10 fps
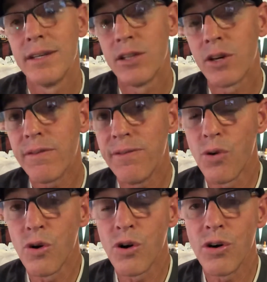Look
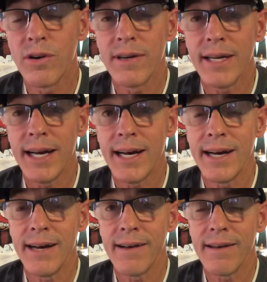for
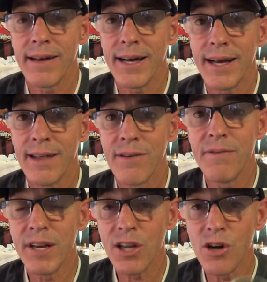the
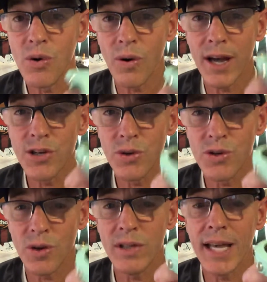video where I do a
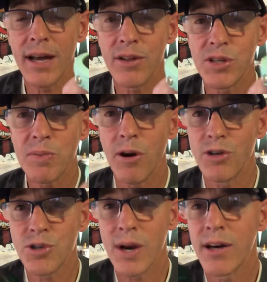drill down on the
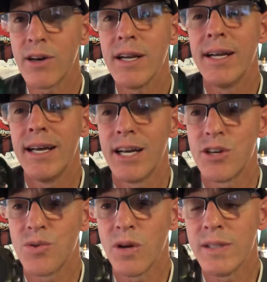Spartan Trainer and a
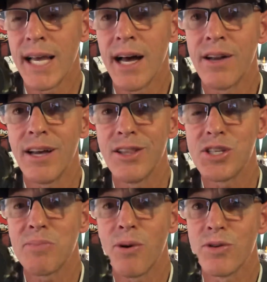drill down on the
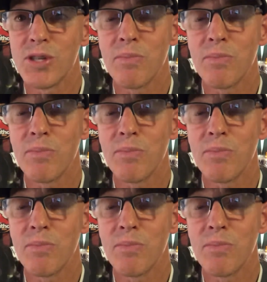Spartan,